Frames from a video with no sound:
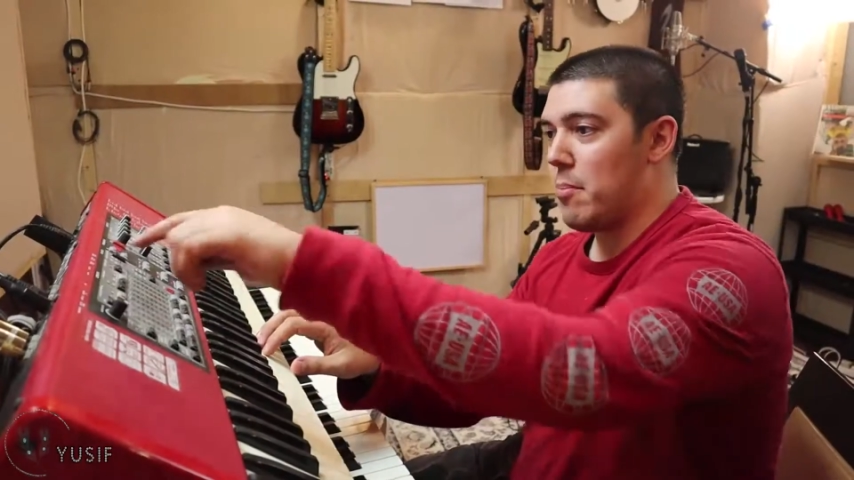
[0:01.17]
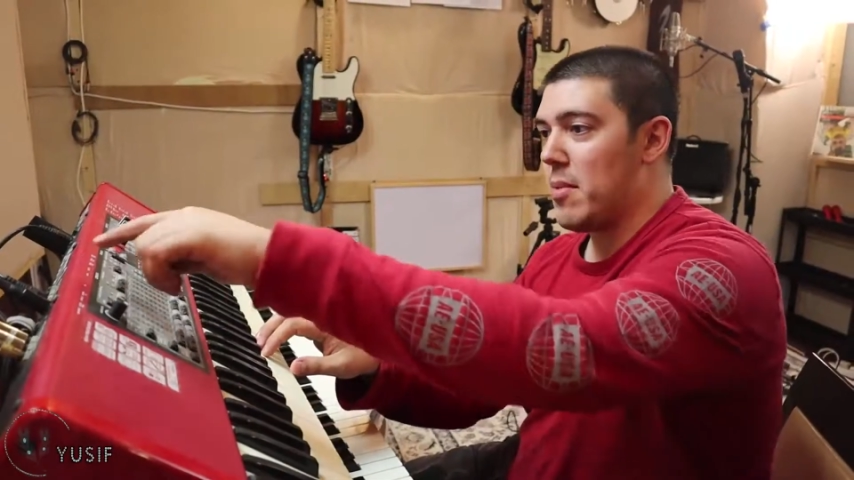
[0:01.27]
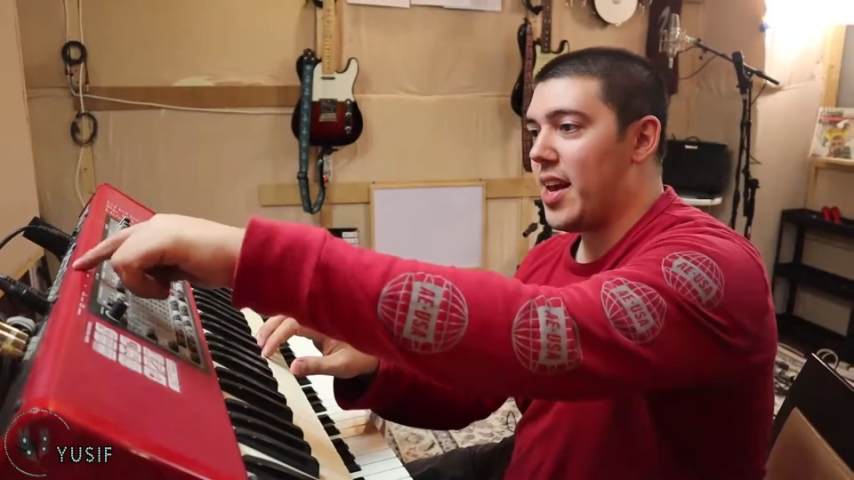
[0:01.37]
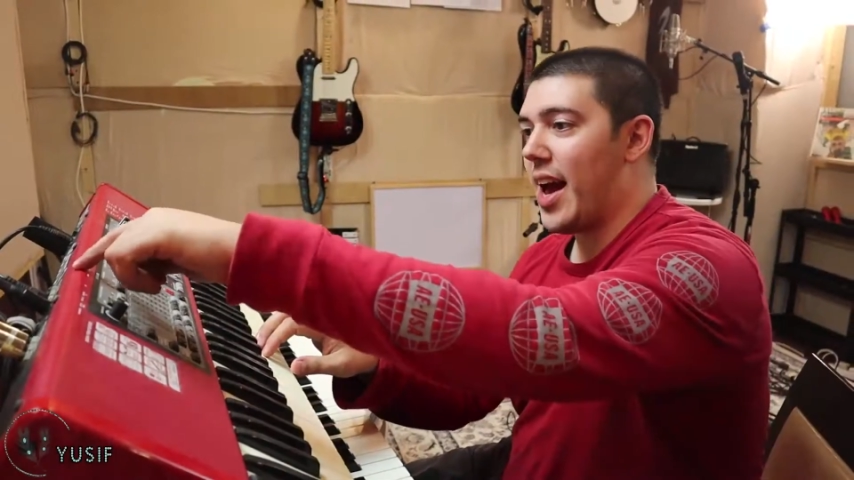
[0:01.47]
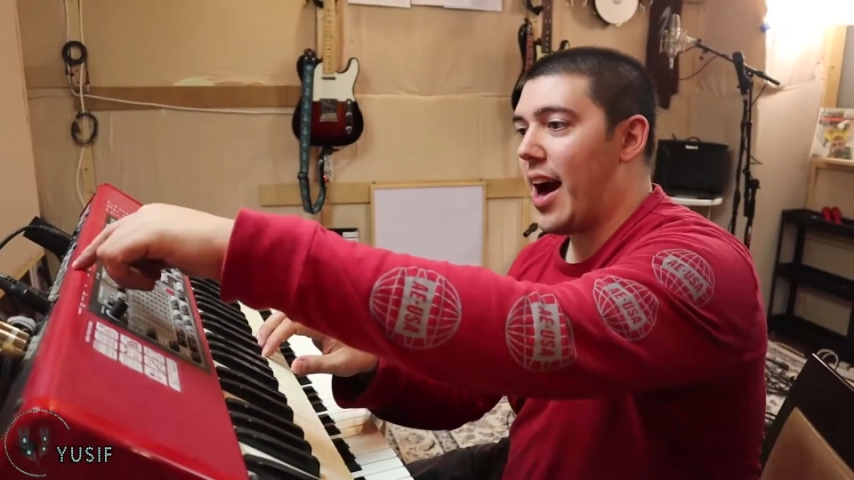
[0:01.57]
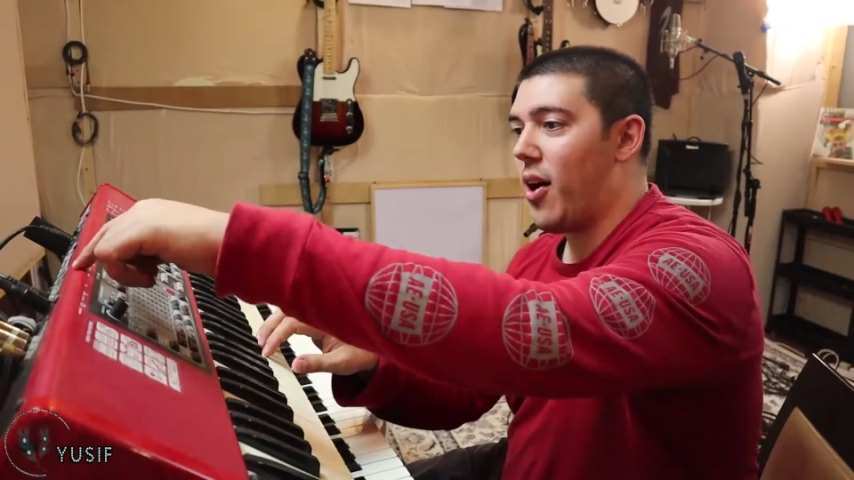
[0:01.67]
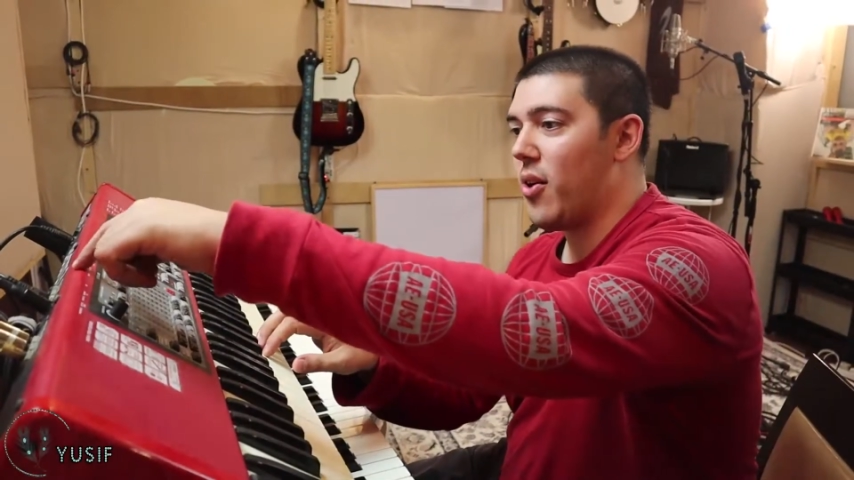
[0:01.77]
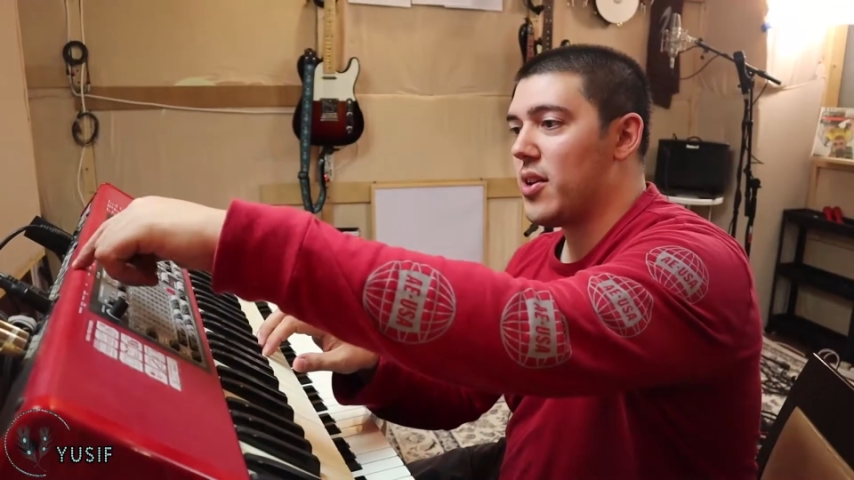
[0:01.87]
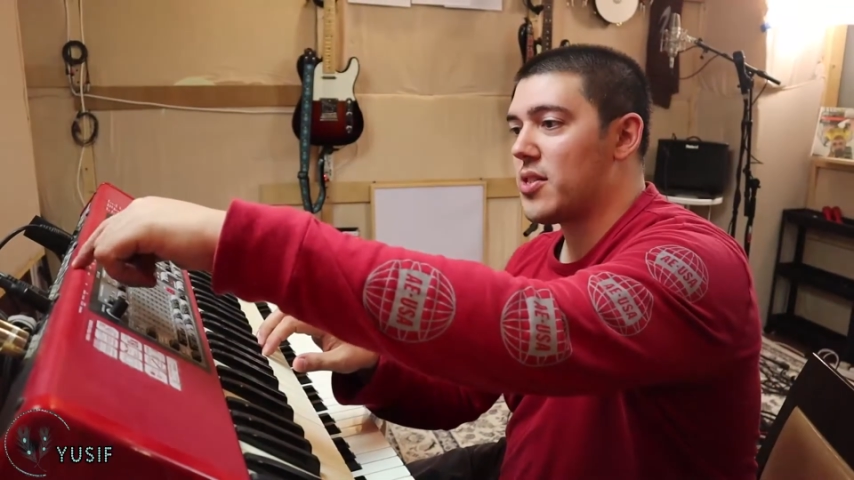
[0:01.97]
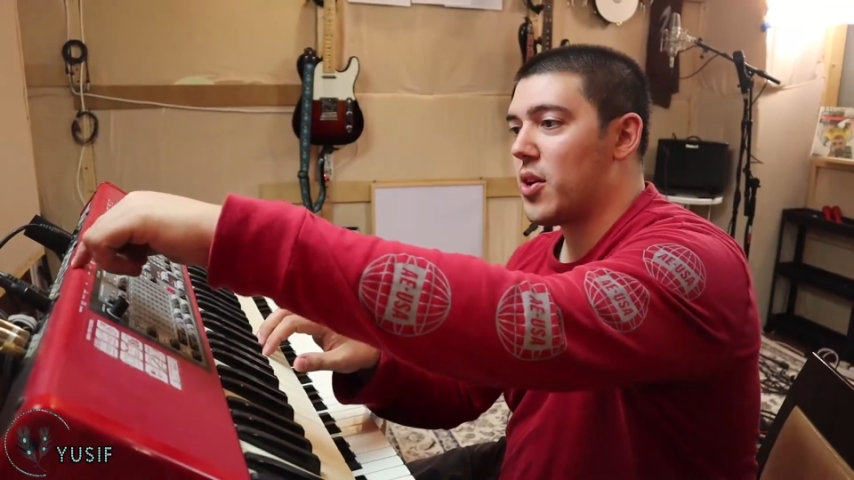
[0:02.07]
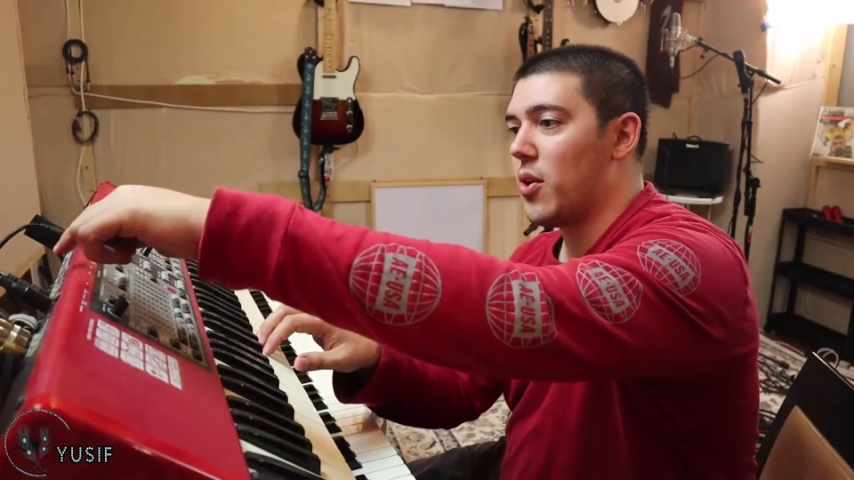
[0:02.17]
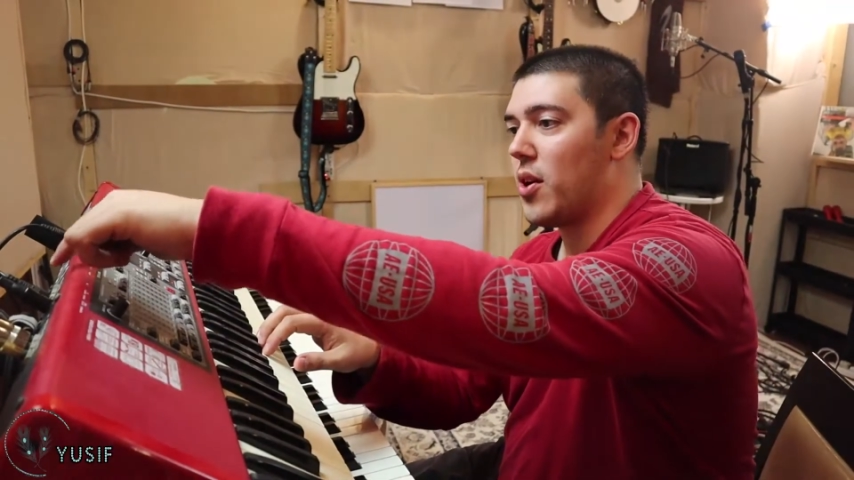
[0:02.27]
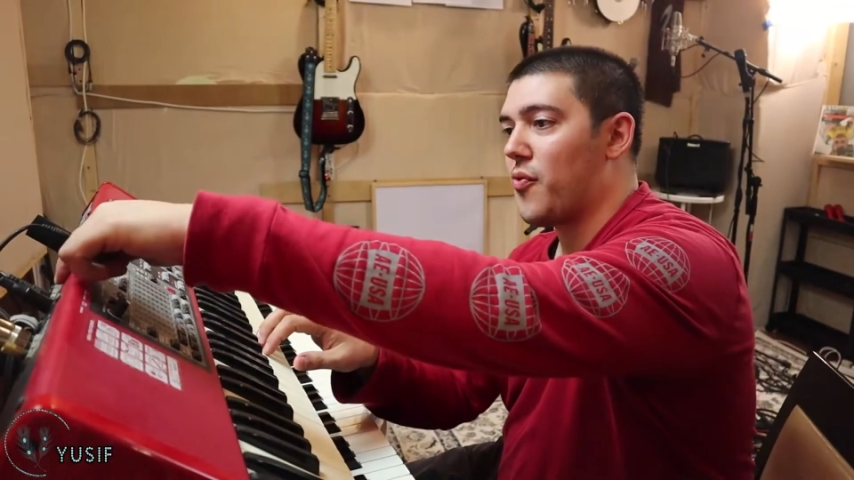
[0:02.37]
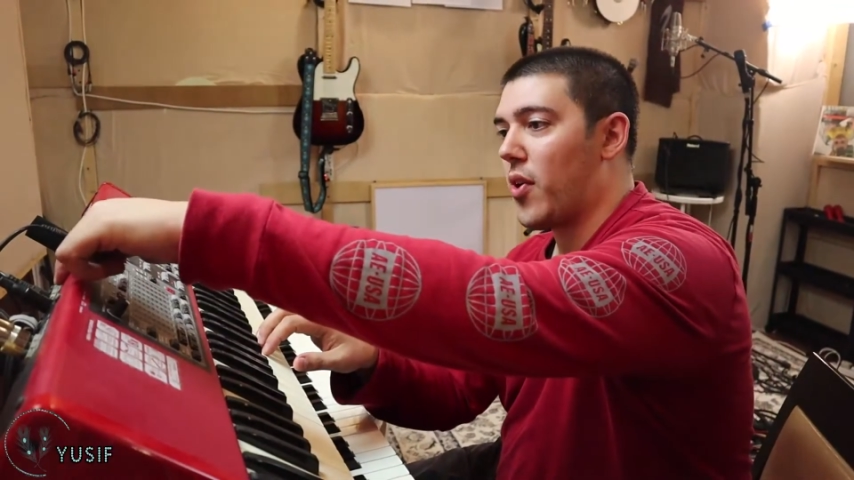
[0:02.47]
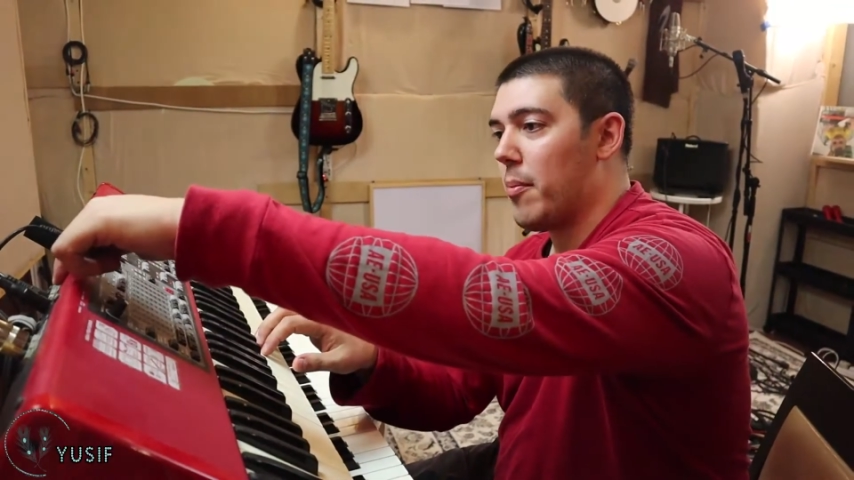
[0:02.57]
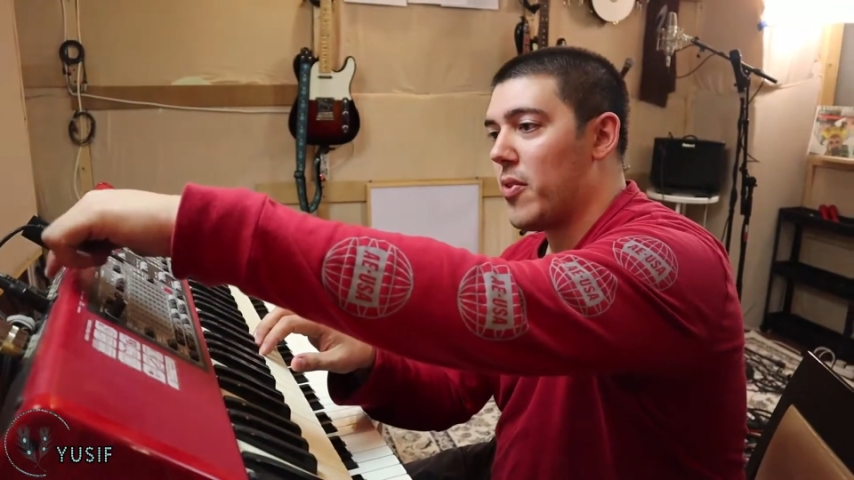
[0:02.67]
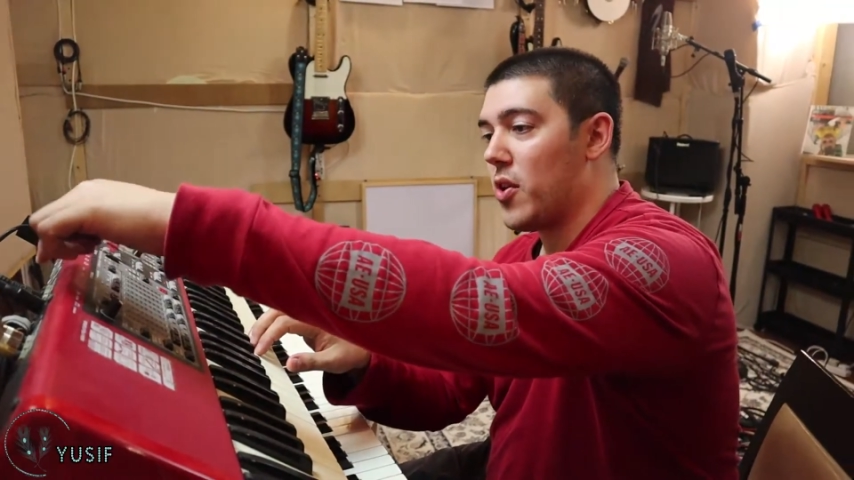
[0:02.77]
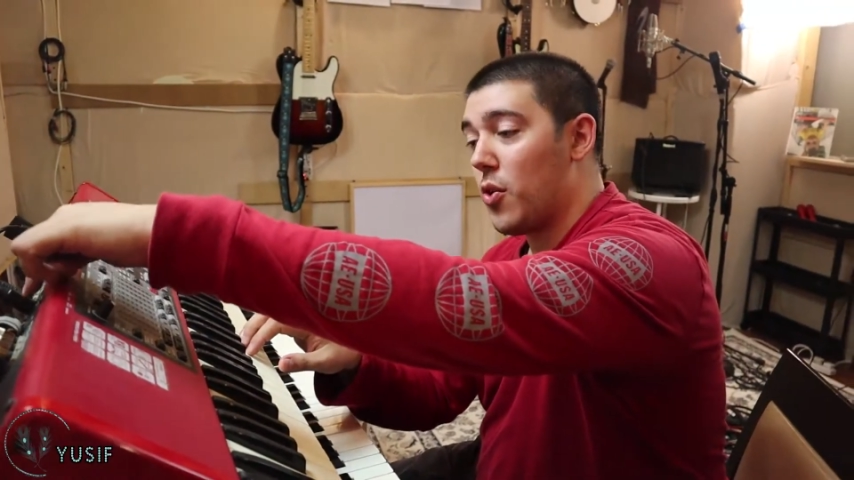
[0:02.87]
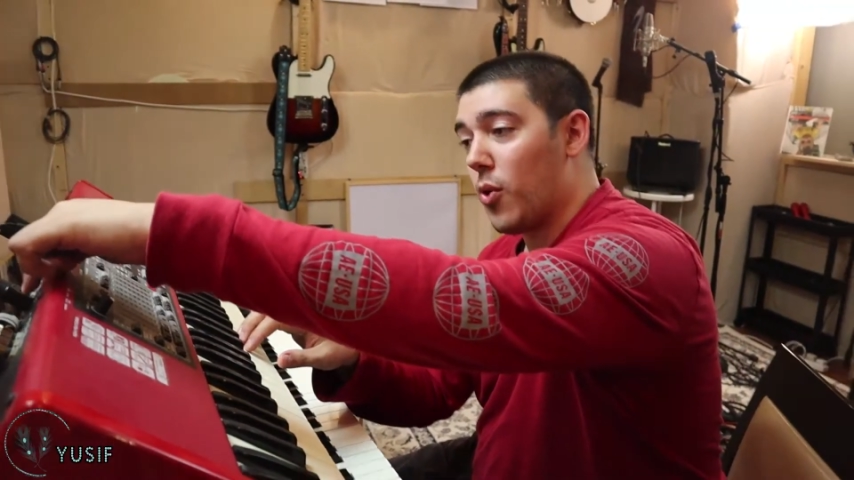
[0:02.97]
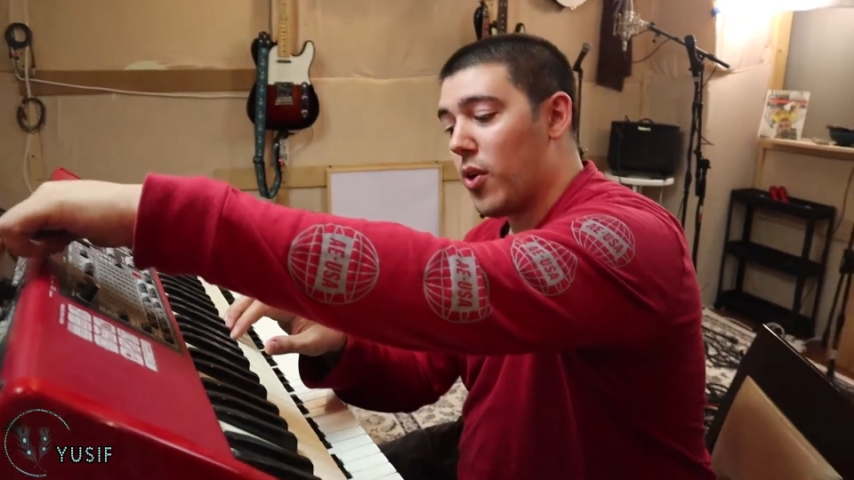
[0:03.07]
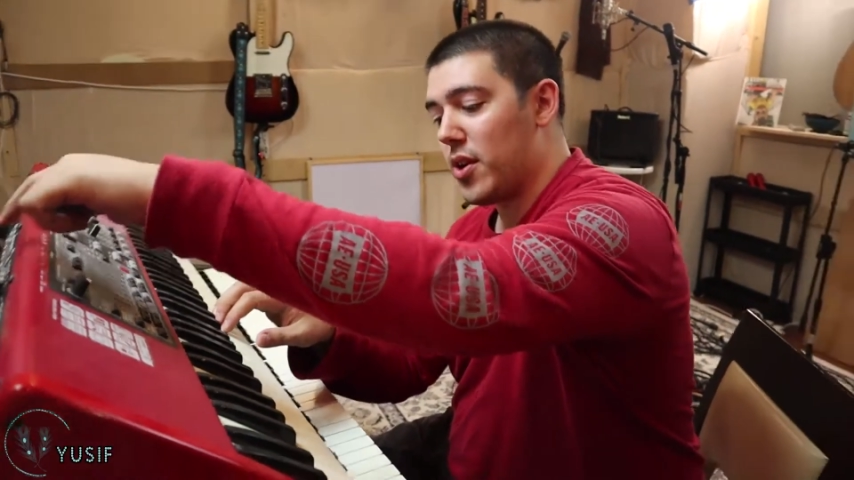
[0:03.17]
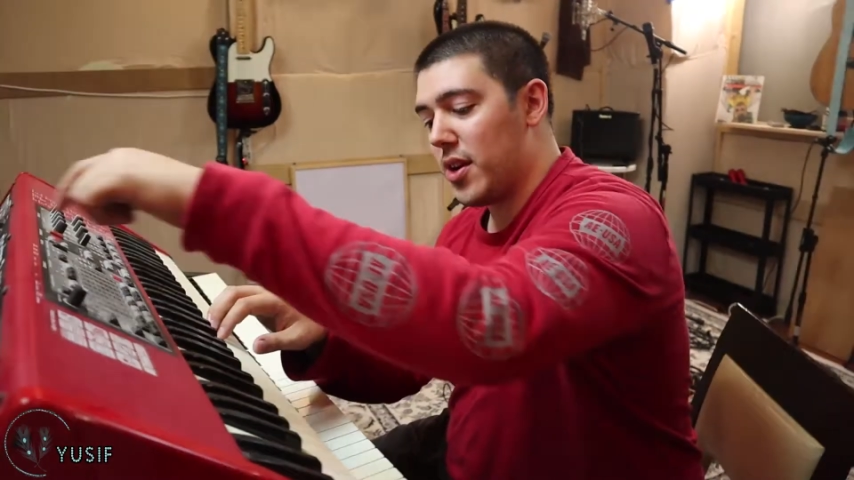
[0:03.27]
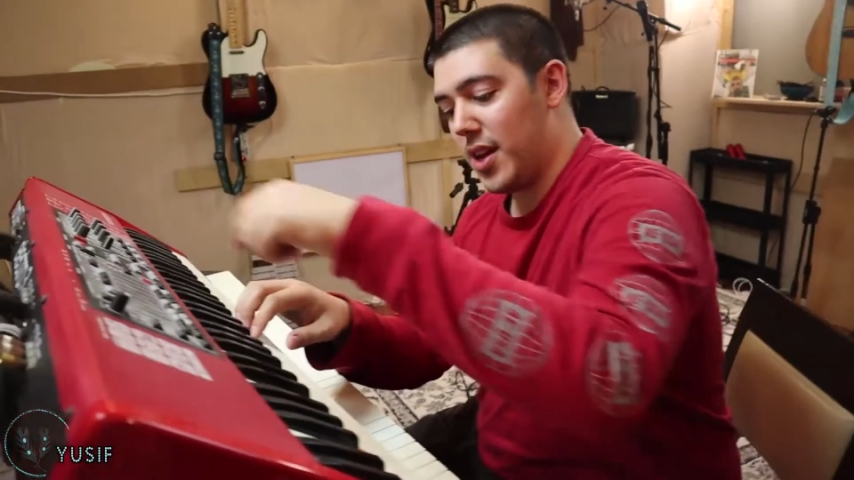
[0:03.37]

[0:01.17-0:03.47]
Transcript: the MIDI out is going from the Nord